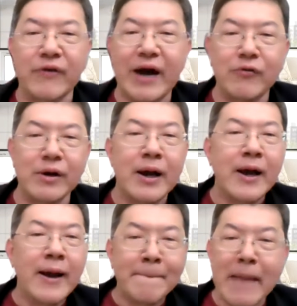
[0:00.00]
of our
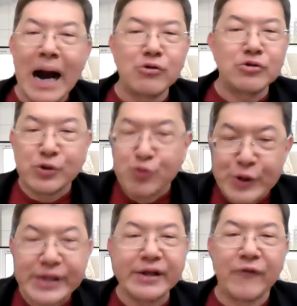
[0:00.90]
mouth, the
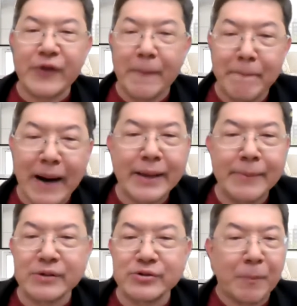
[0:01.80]
reading of the
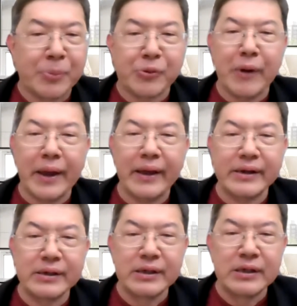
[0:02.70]
Bible, the
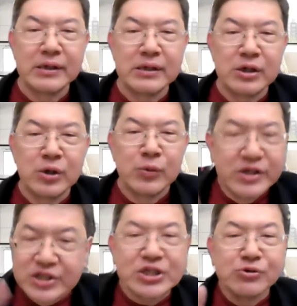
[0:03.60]
prayer
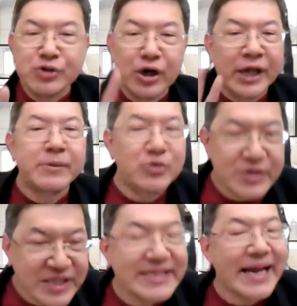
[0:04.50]
you're still not able to
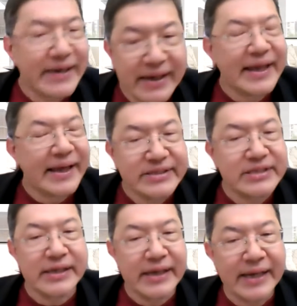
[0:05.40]
stand against
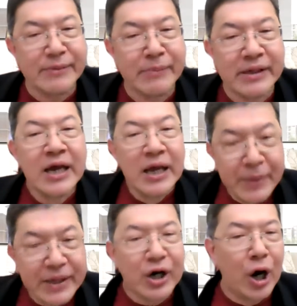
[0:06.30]
the enemy
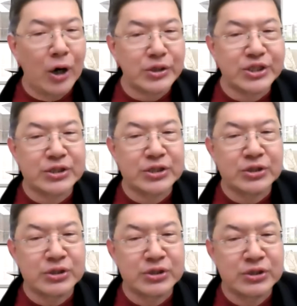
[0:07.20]

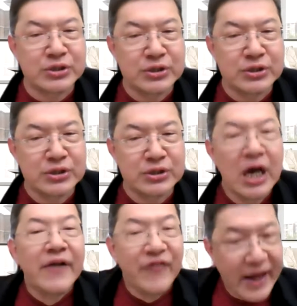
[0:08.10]
because
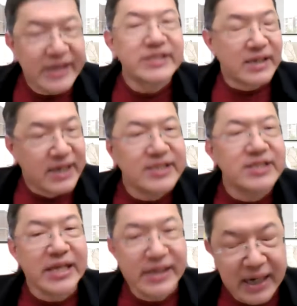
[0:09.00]
there is a
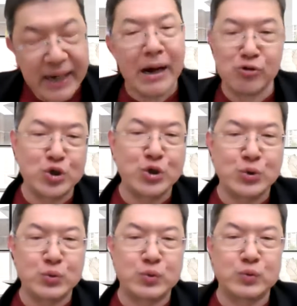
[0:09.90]
cursing among you.